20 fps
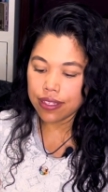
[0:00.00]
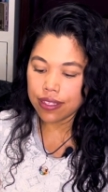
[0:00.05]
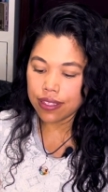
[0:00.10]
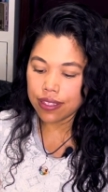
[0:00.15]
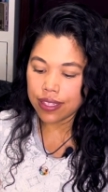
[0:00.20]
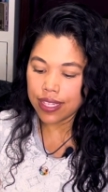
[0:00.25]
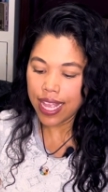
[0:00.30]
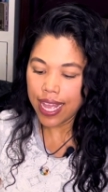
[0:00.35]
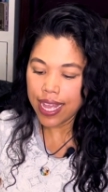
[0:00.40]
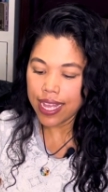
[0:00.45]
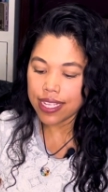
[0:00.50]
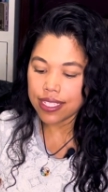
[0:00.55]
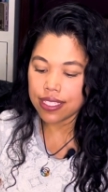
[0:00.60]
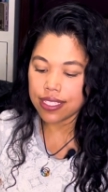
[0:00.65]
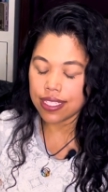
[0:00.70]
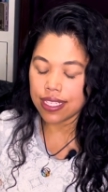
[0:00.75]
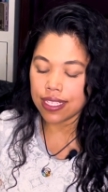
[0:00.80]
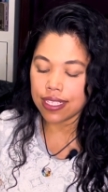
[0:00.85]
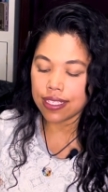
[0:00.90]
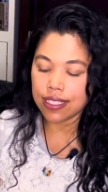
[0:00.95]
LAST
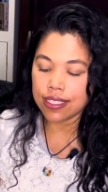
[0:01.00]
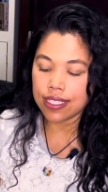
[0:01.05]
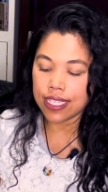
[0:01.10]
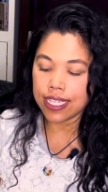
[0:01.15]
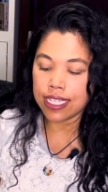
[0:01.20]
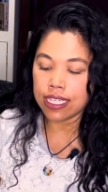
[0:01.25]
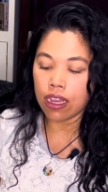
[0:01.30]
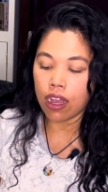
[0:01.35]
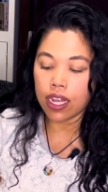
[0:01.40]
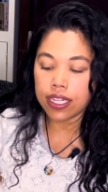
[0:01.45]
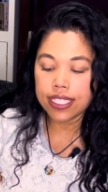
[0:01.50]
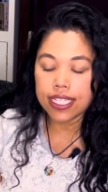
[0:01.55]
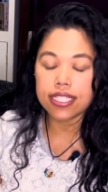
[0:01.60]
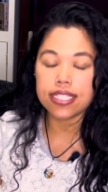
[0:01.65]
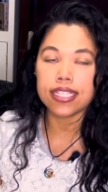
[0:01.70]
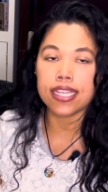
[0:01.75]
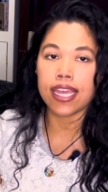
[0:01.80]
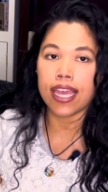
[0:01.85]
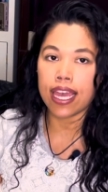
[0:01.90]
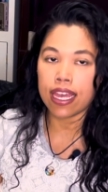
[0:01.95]
is an
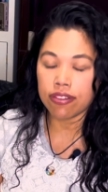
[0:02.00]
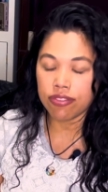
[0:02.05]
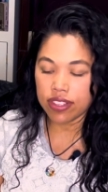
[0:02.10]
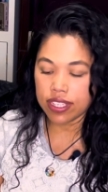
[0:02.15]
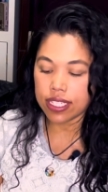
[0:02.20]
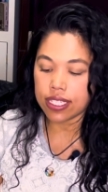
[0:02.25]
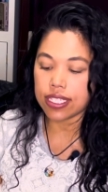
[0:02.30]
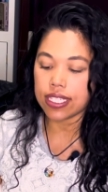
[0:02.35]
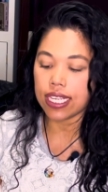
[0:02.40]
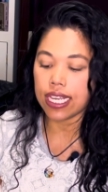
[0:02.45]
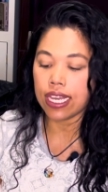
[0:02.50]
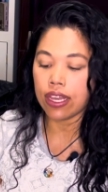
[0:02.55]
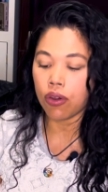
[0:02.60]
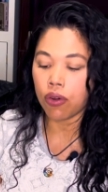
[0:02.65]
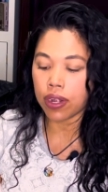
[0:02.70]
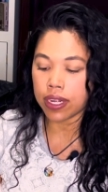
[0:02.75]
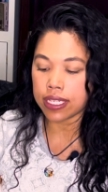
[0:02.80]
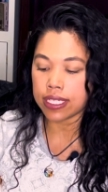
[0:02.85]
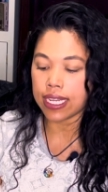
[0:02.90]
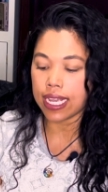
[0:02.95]
autistic advocacy
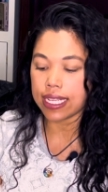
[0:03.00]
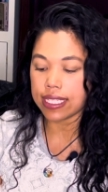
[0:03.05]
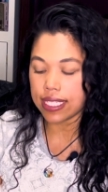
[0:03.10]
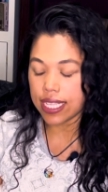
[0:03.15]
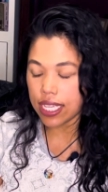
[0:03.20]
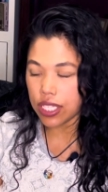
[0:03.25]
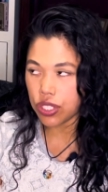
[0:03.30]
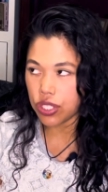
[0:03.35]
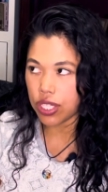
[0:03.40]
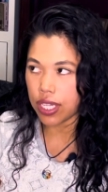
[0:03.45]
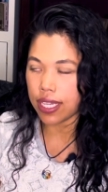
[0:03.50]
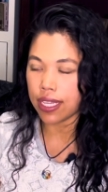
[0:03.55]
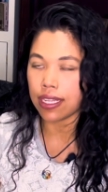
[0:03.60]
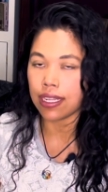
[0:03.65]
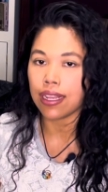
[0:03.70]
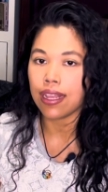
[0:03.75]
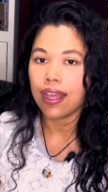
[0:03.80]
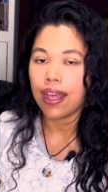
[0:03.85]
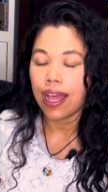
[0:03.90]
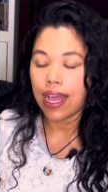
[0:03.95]
organization
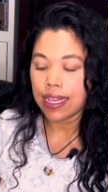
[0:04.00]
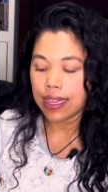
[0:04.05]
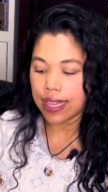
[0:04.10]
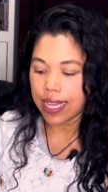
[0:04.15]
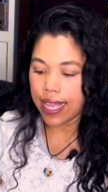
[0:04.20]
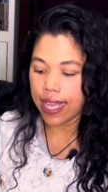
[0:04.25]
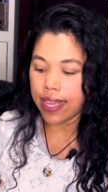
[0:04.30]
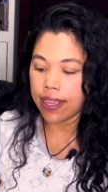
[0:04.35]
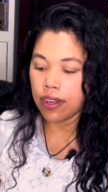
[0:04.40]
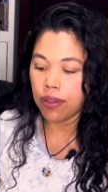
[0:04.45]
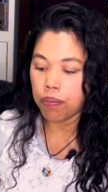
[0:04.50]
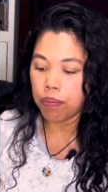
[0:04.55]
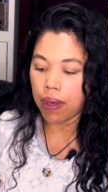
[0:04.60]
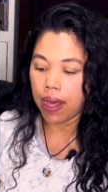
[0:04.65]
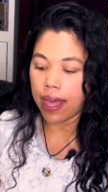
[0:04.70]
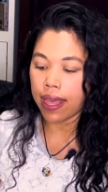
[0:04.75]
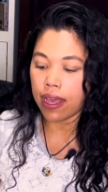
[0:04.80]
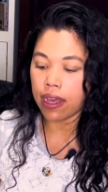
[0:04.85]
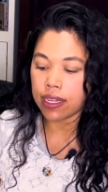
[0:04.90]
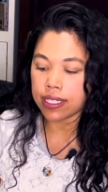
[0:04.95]
led
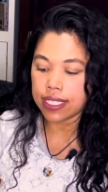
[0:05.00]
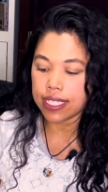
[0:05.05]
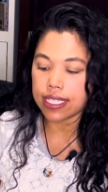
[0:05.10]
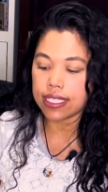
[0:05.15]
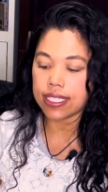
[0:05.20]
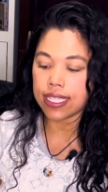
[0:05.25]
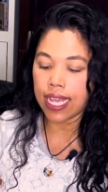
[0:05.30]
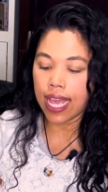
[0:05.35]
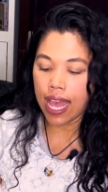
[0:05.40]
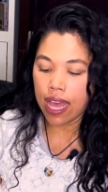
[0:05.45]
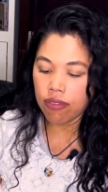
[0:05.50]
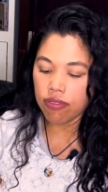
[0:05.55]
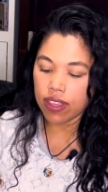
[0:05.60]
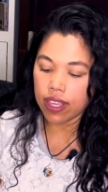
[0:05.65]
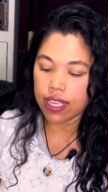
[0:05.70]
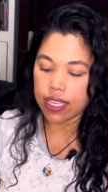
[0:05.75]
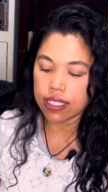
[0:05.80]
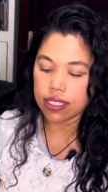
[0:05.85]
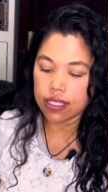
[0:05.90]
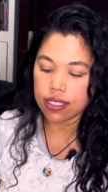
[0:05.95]
by autistic
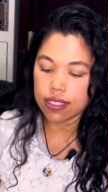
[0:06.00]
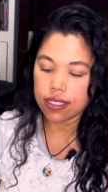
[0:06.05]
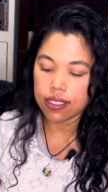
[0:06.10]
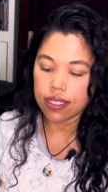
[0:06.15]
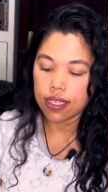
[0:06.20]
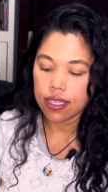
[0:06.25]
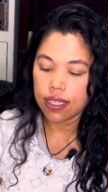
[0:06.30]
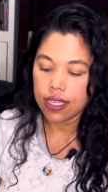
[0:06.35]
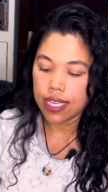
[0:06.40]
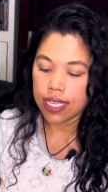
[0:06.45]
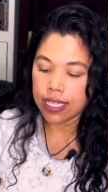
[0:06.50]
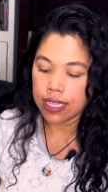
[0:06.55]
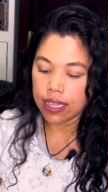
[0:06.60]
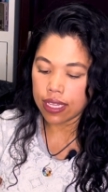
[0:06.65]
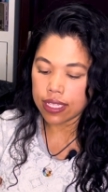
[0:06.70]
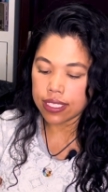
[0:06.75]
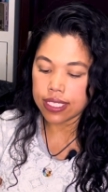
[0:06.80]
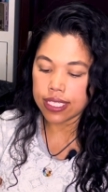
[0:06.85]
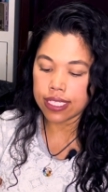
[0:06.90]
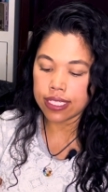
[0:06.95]
advocates in
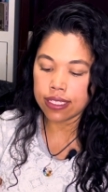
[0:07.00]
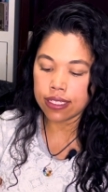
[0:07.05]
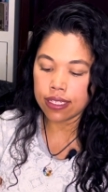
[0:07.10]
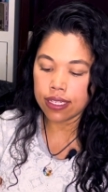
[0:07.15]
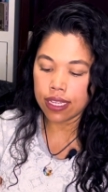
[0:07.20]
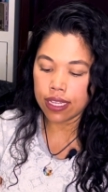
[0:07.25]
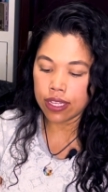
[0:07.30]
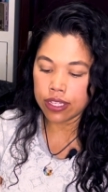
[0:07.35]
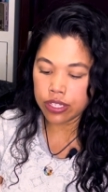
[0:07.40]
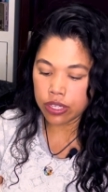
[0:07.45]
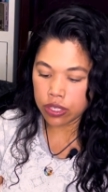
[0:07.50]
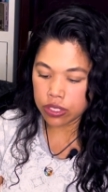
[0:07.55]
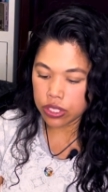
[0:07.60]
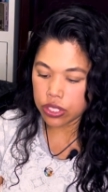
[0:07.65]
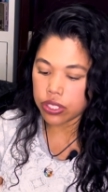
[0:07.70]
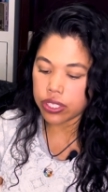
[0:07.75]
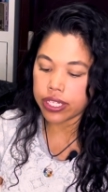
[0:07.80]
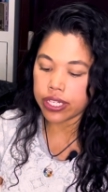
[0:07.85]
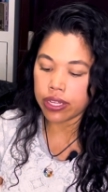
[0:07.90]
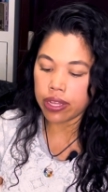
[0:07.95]
London and
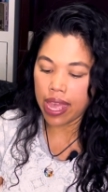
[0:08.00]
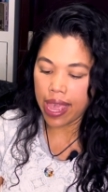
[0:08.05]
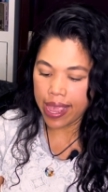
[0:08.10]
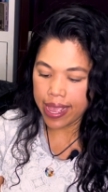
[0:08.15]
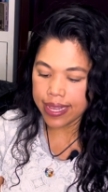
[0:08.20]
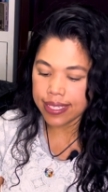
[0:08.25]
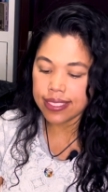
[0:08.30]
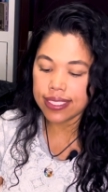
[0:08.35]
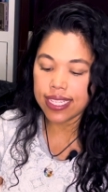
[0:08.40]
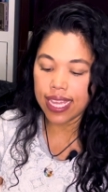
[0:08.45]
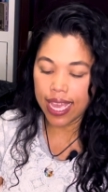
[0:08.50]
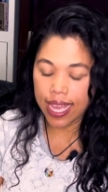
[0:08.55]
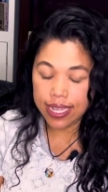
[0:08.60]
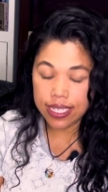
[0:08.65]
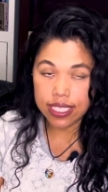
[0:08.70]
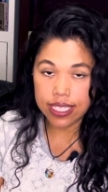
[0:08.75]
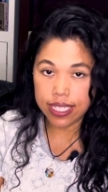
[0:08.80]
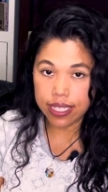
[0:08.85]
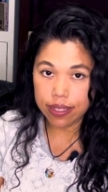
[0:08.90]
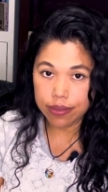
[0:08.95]
Ontario and
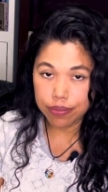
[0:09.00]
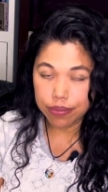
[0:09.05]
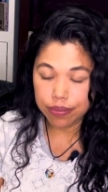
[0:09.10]
Canada.